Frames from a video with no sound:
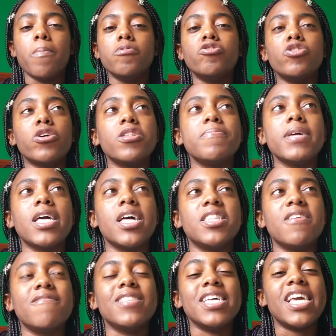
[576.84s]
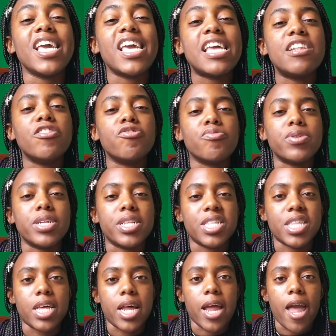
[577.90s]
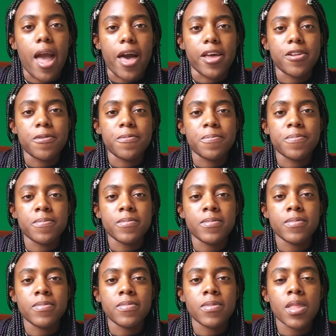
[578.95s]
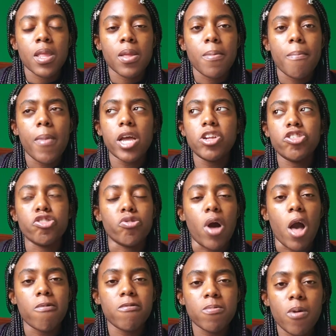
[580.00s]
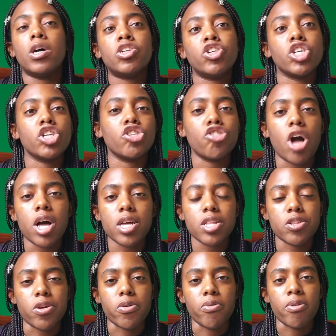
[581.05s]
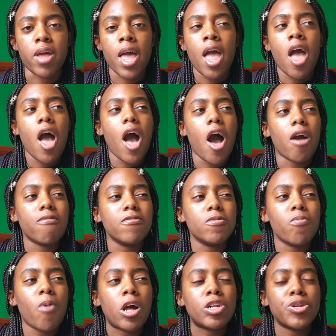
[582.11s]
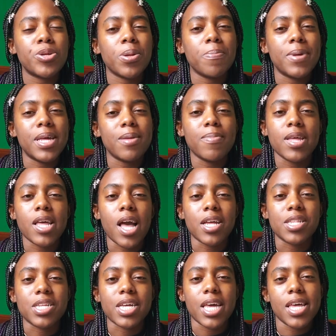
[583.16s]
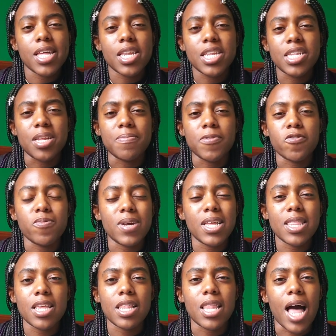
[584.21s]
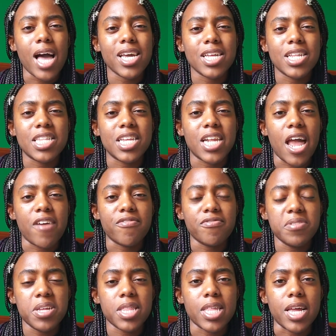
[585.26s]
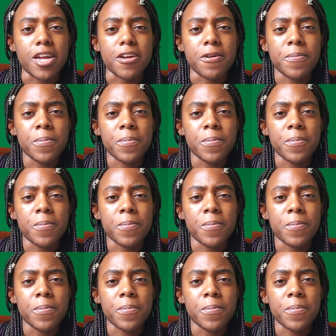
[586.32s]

just because of the interests that I had. Mind you, I was watching Chalk Zone, I was watching PBS Kids and Between the Lines and everything.